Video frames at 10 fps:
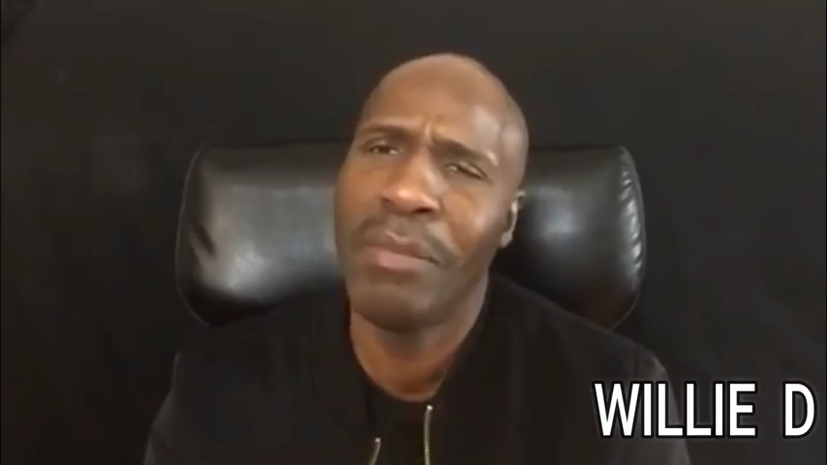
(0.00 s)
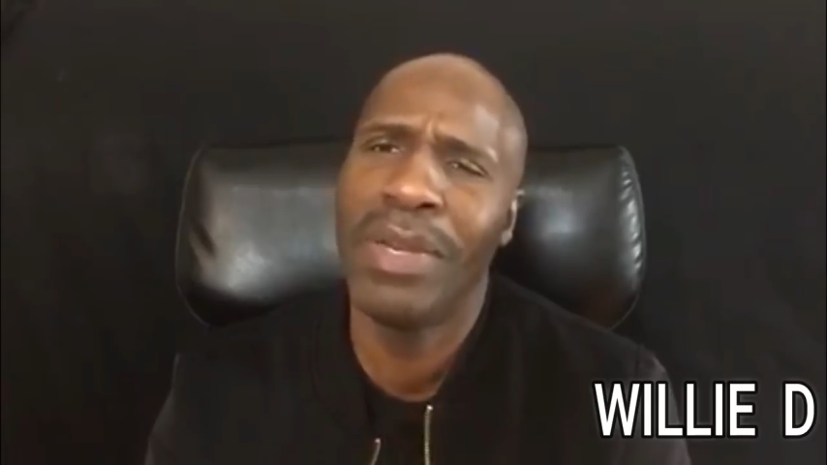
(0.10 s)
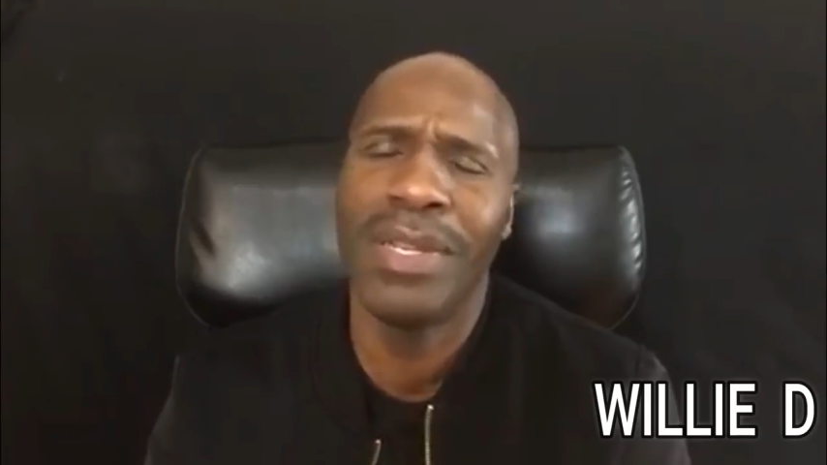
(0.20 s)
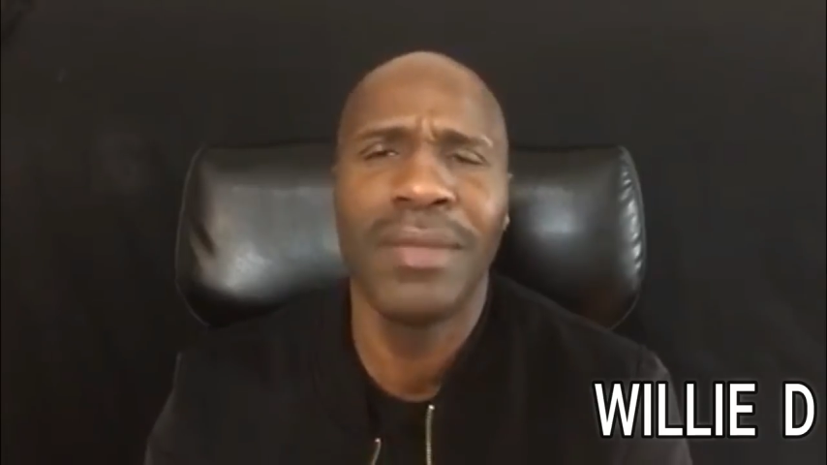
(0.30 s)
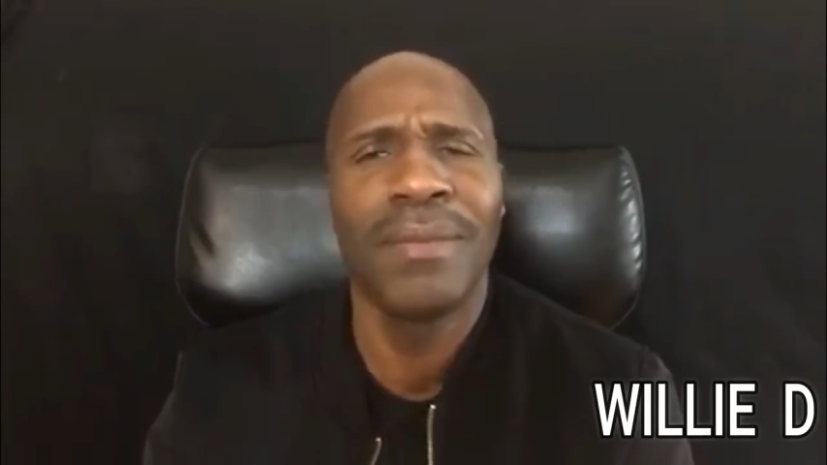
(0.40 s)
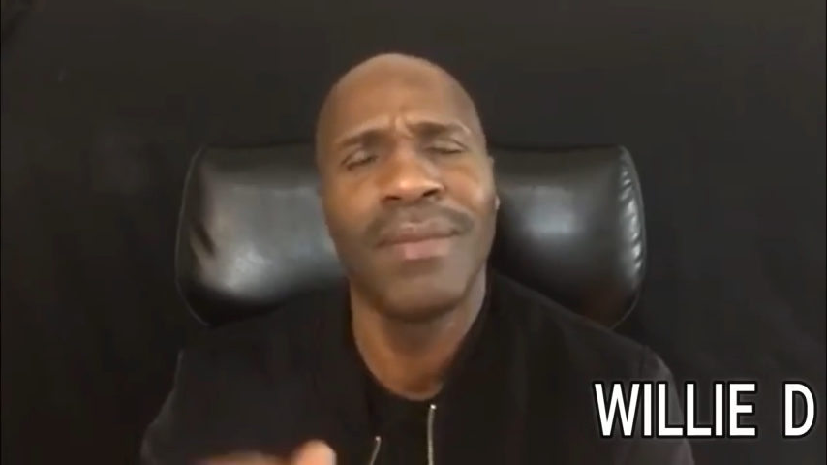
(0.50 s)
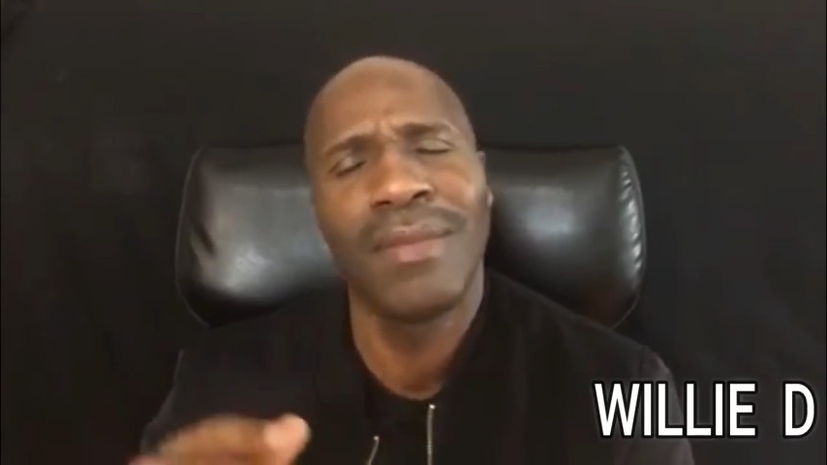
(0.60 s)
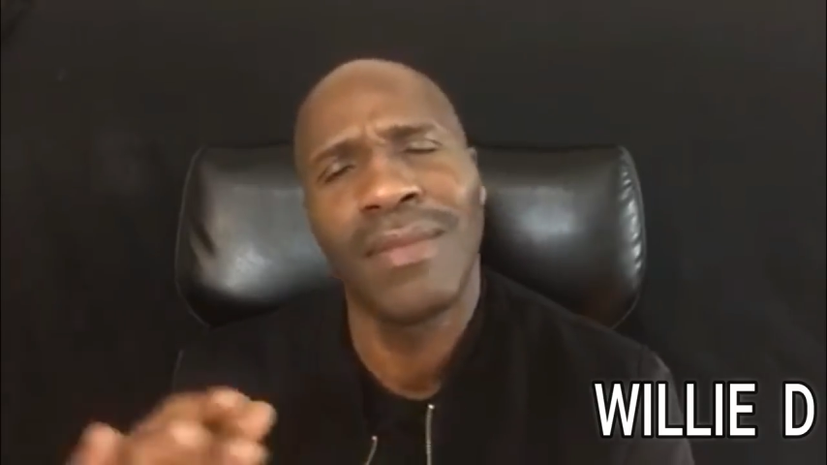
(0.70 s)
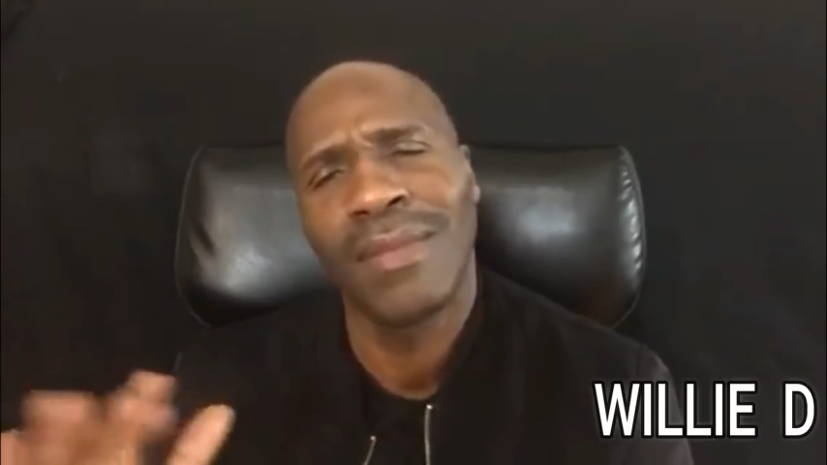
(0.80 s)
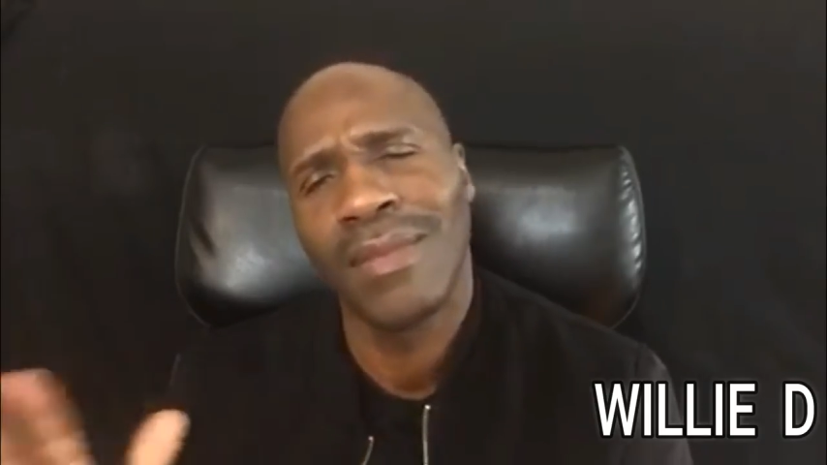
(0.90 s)
but
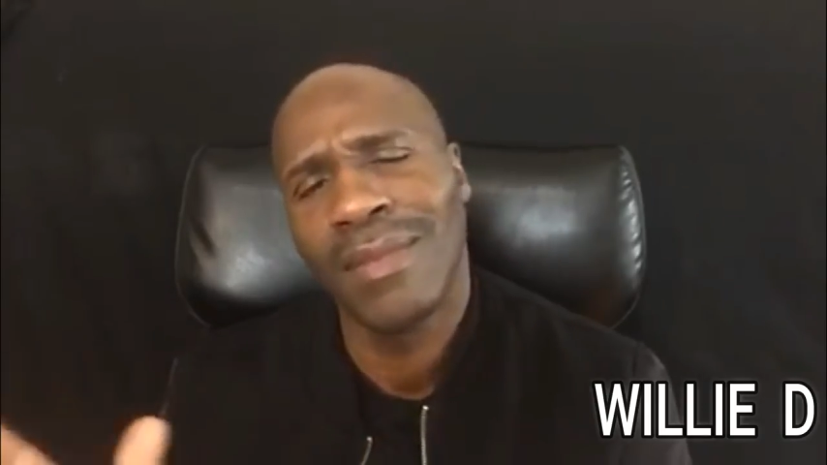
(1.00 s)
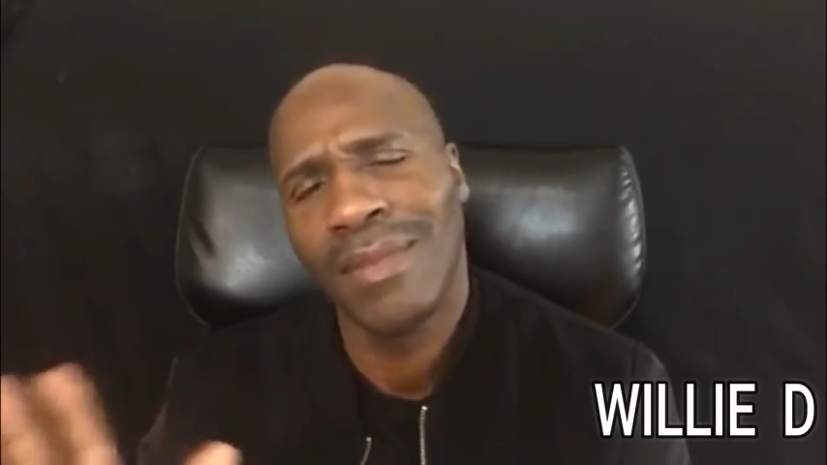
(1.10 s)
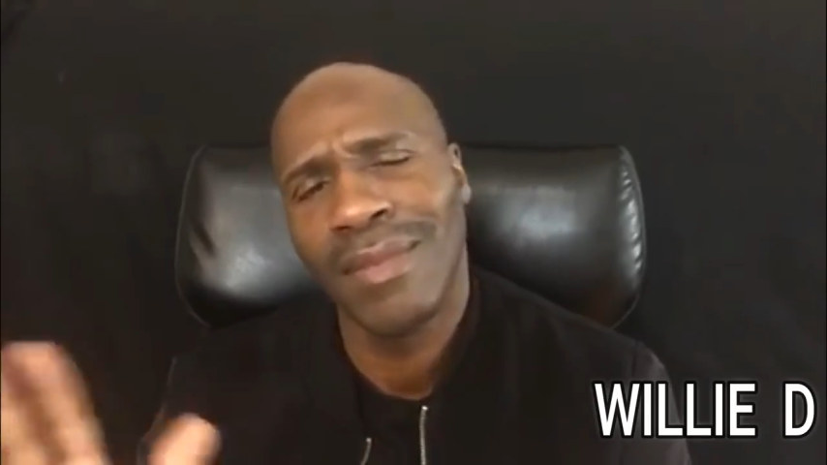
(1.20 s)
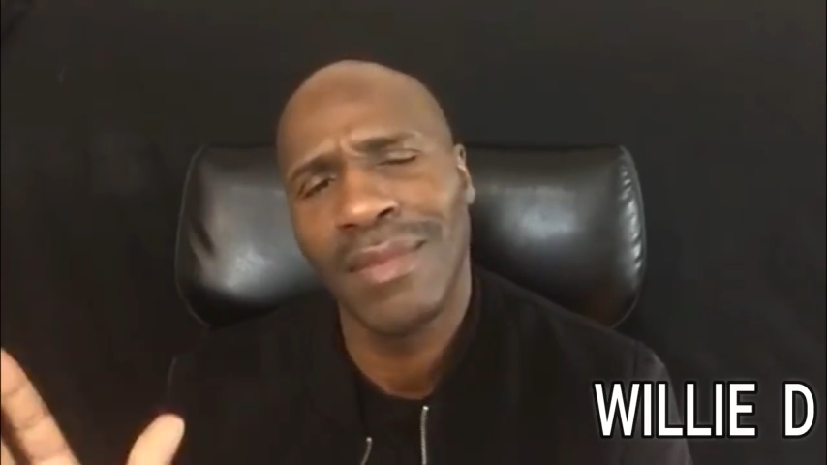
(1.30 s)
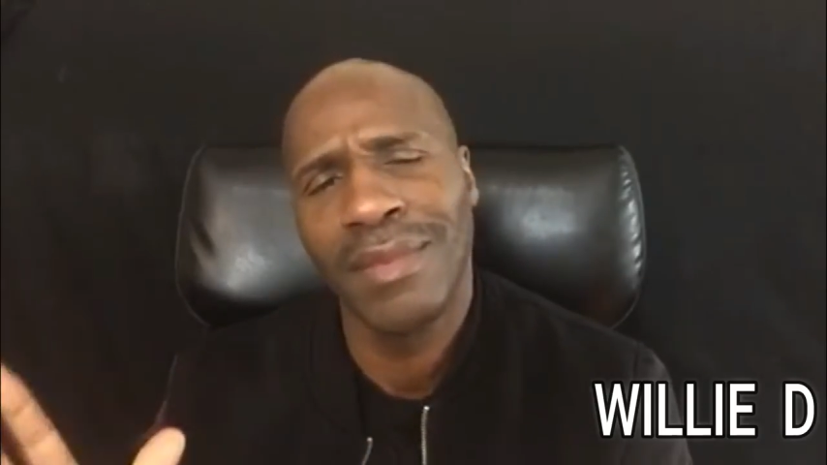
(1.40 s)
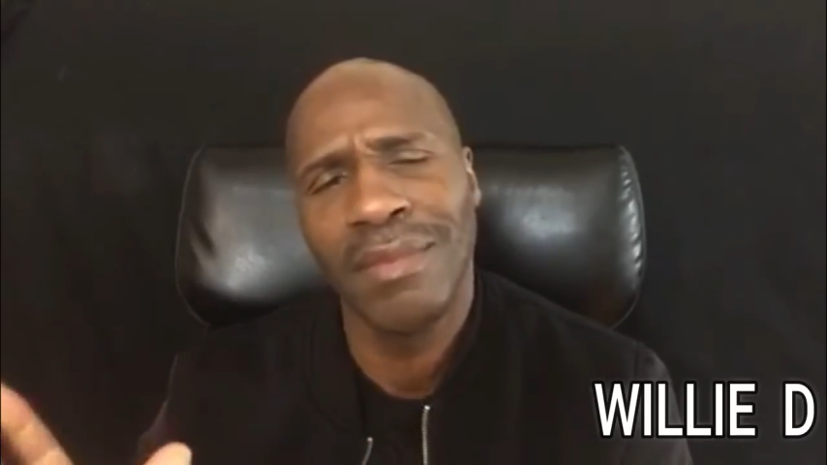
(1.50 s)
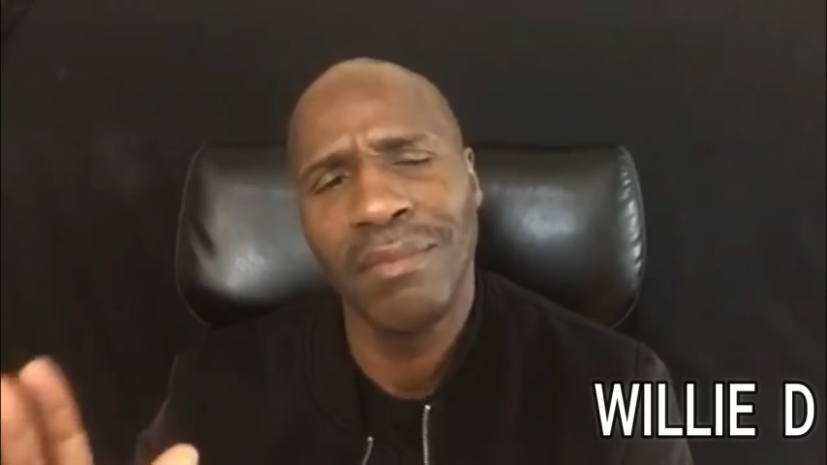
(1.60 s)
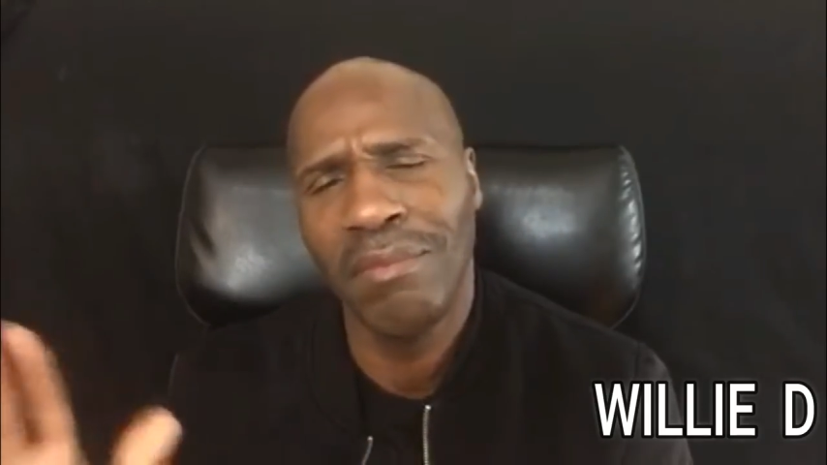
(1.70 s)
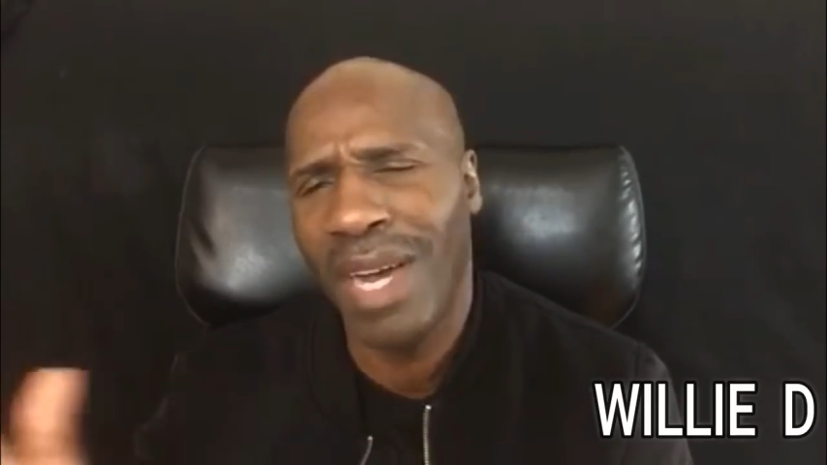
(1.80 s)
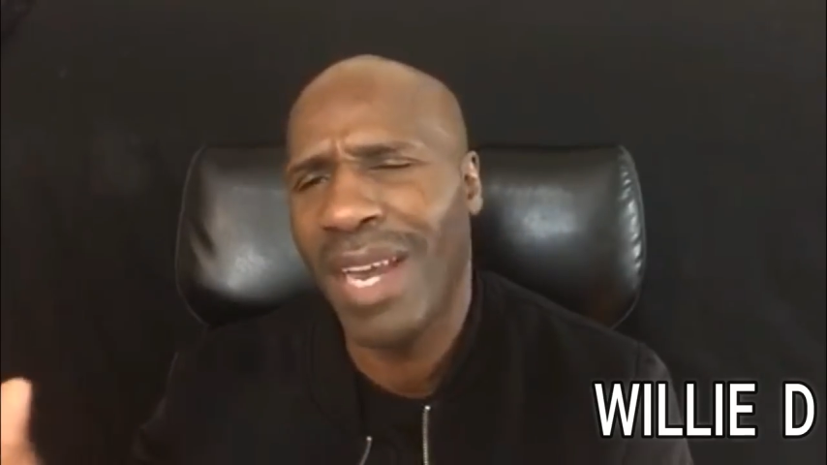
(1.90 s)

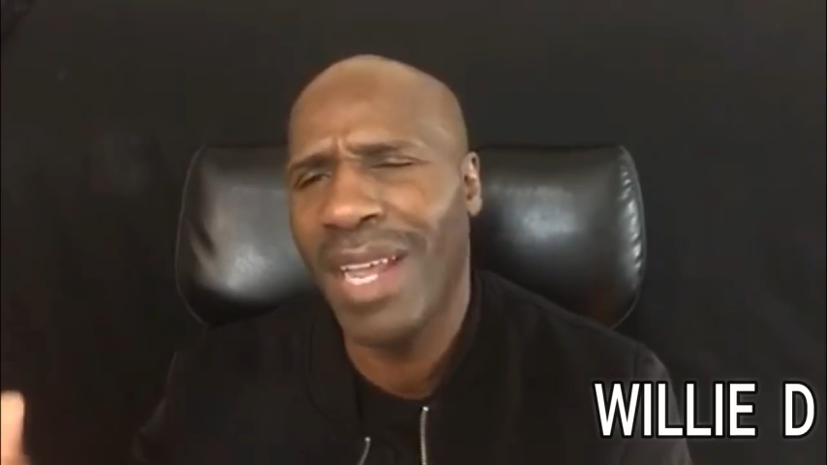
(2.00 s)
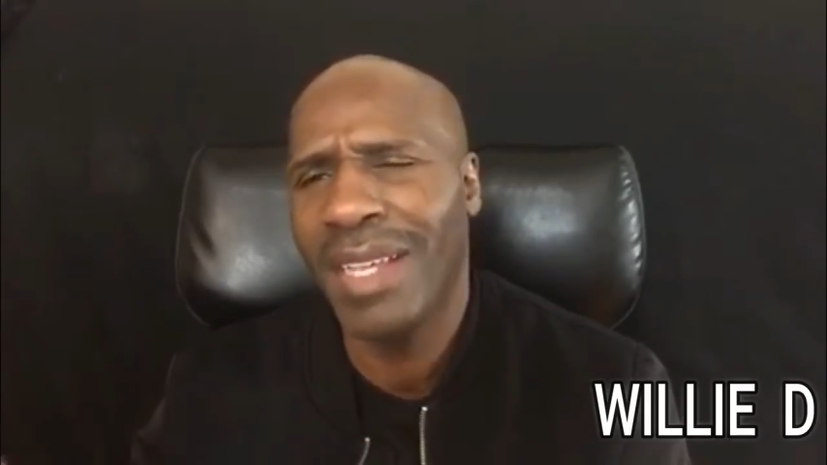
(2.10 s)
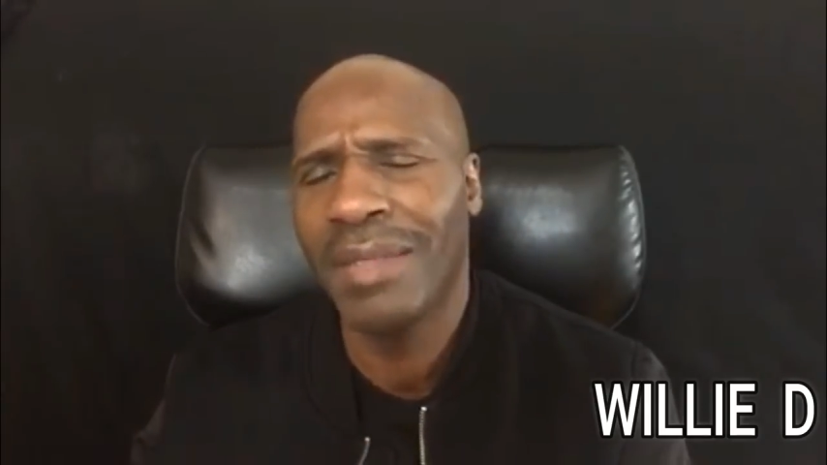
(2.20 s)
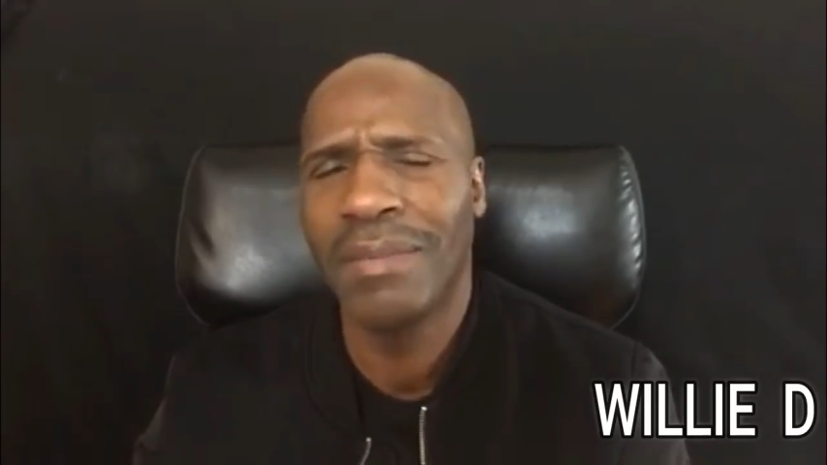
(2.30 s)
money,